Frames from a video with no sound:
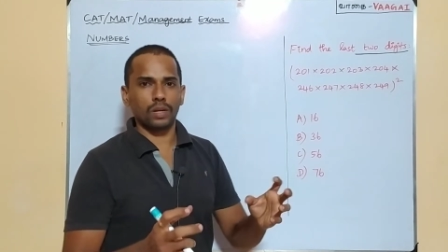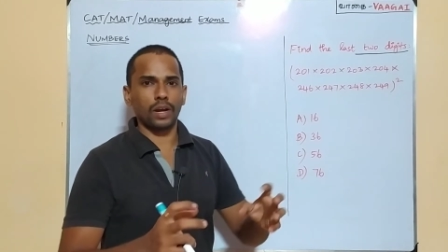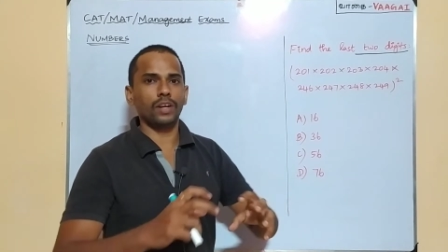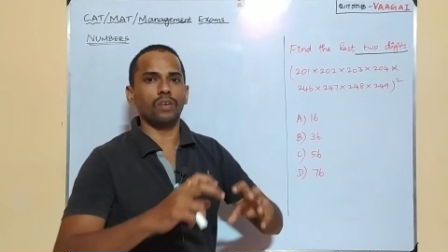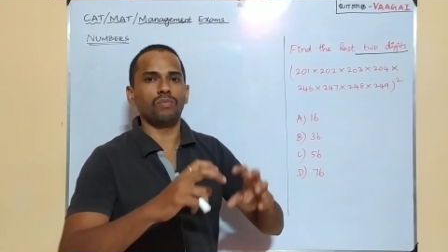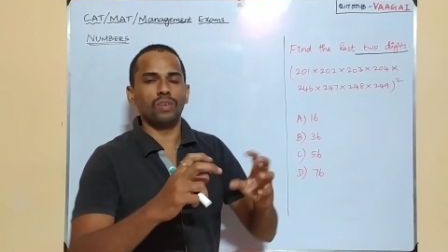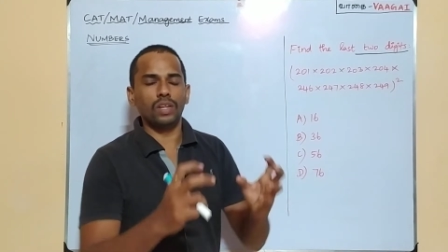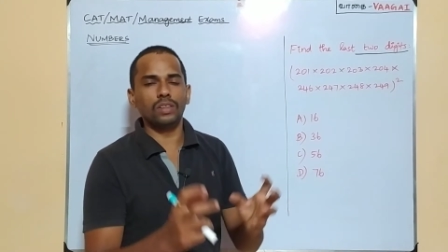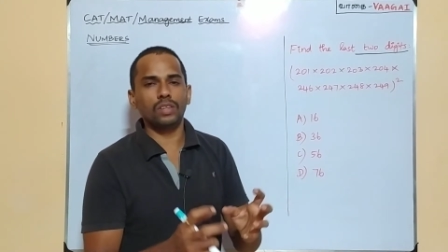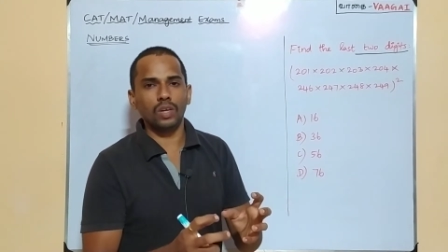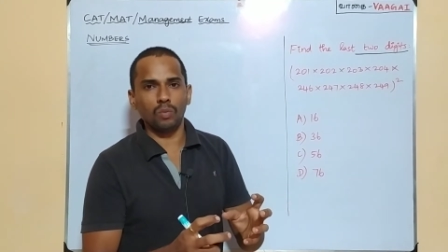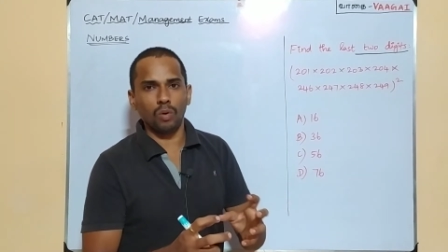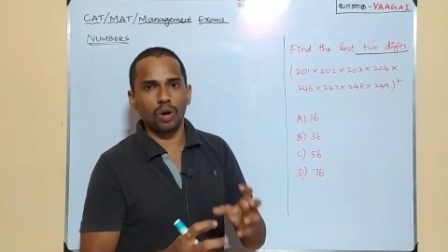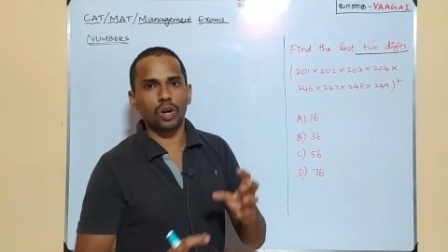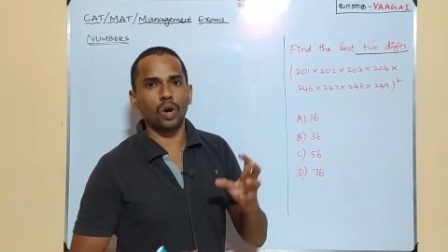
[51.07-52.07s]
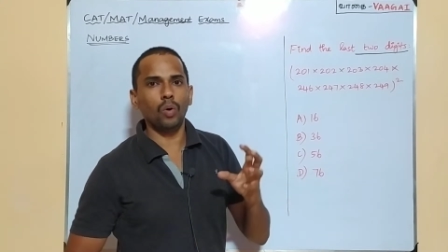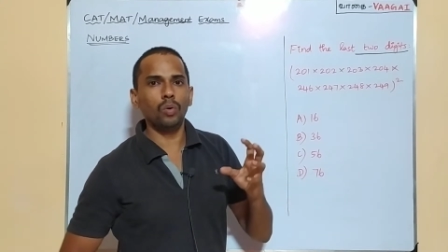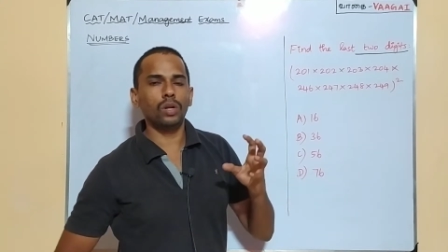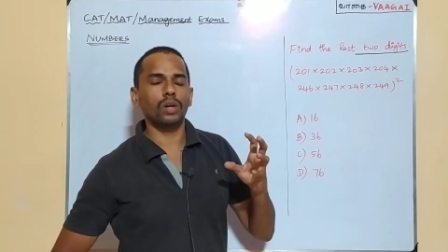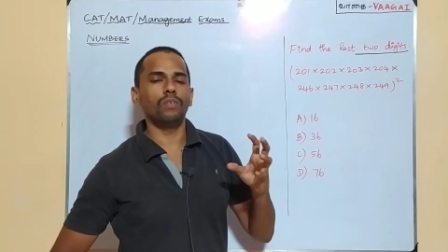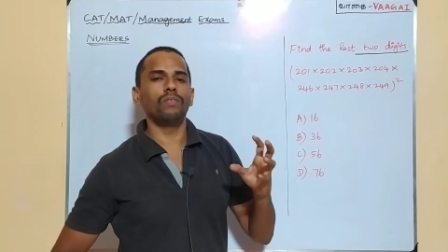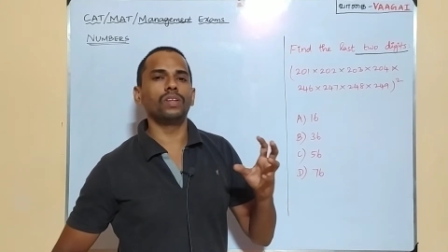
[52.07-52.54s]
kind of lengthy
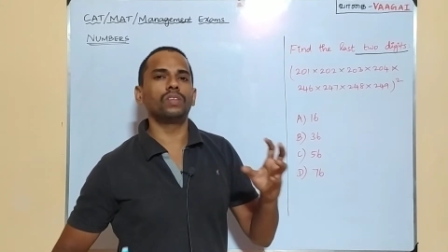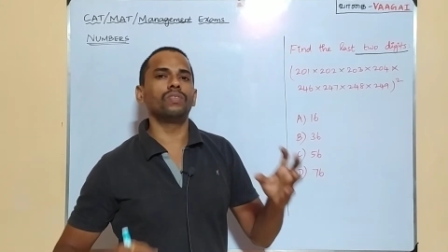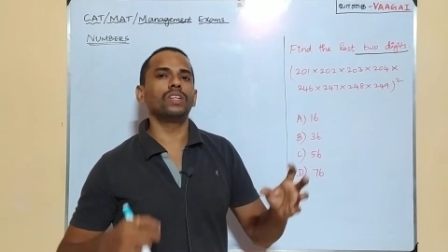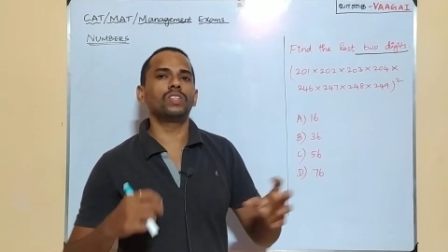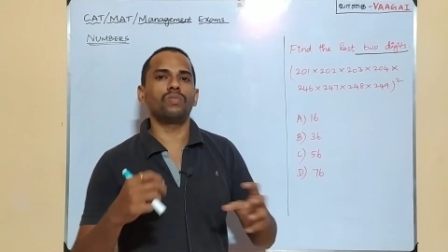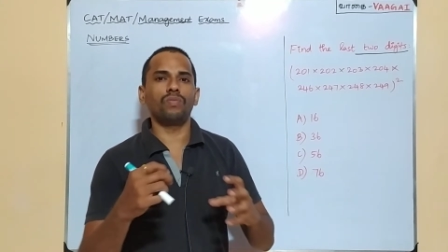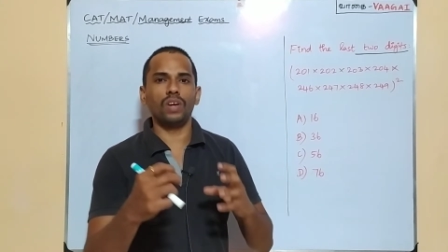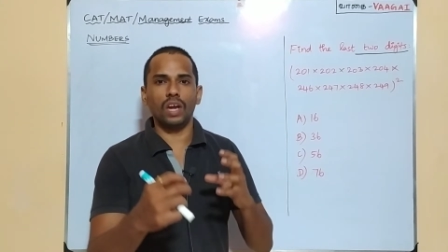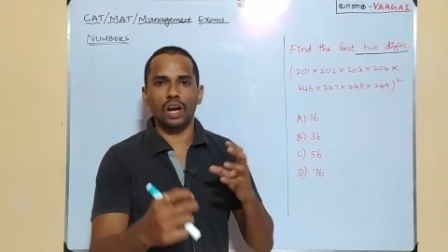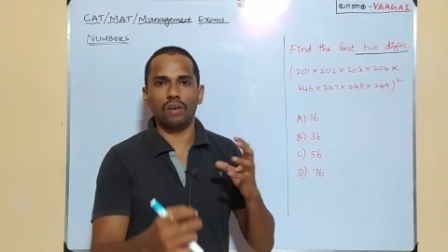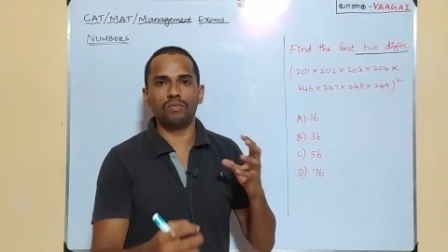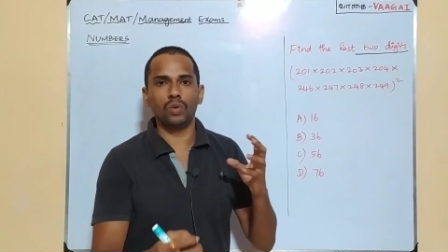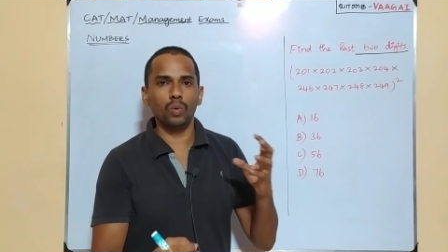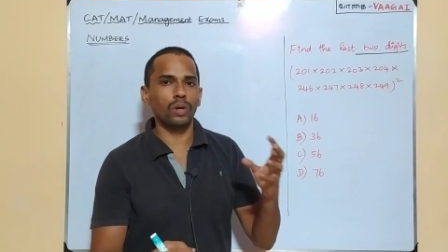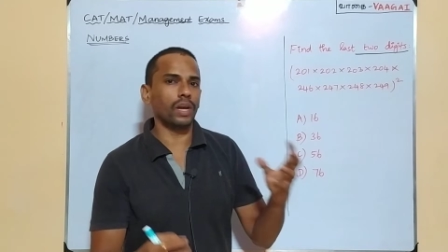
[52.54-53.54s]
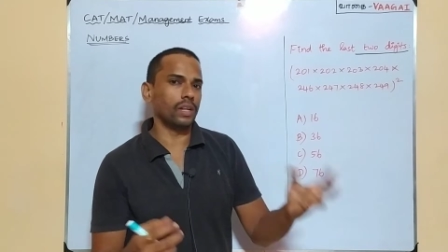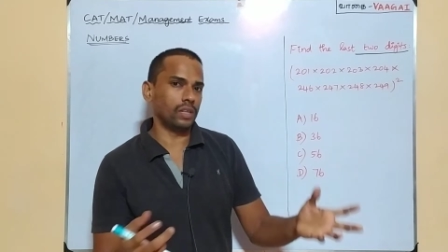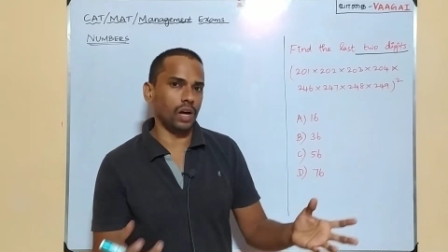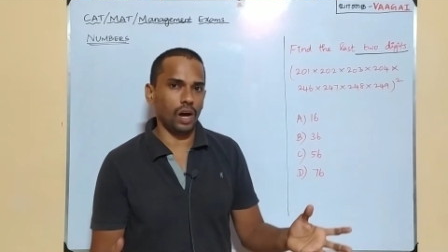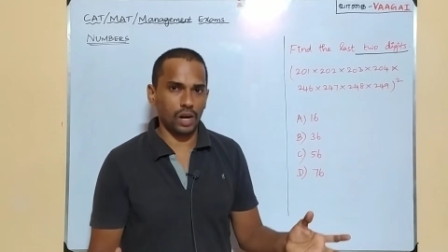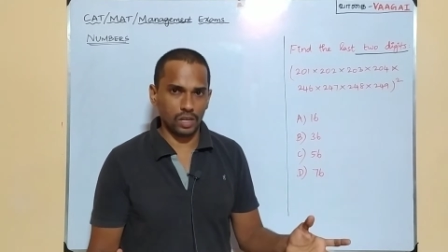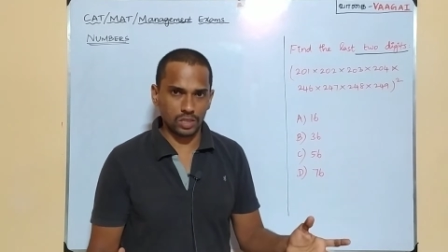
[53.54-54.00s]
workout with which we have to get
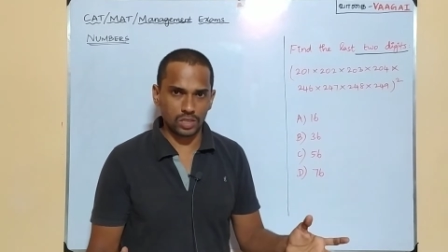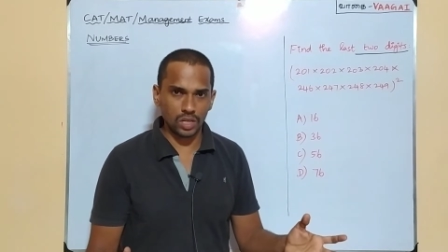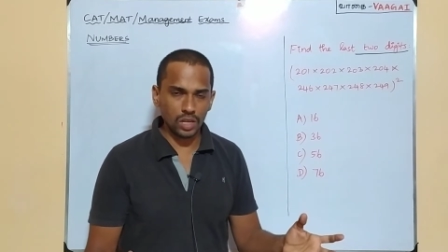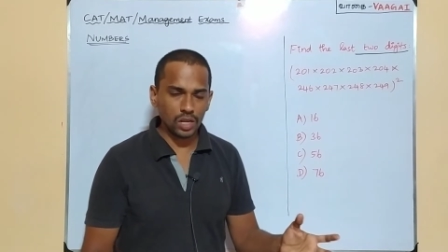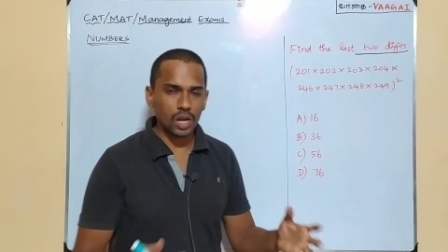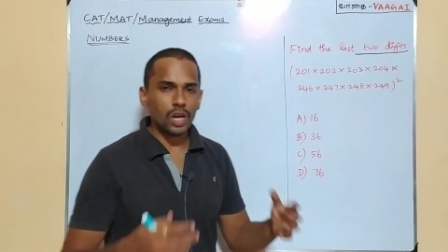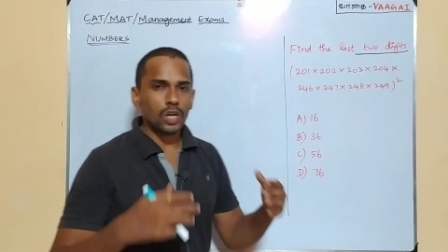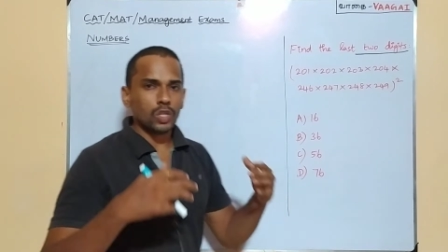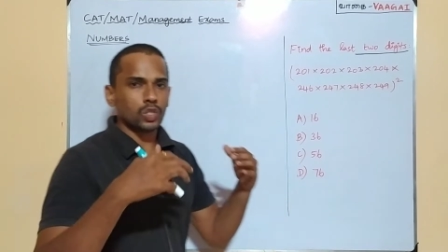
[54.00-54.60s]
the answer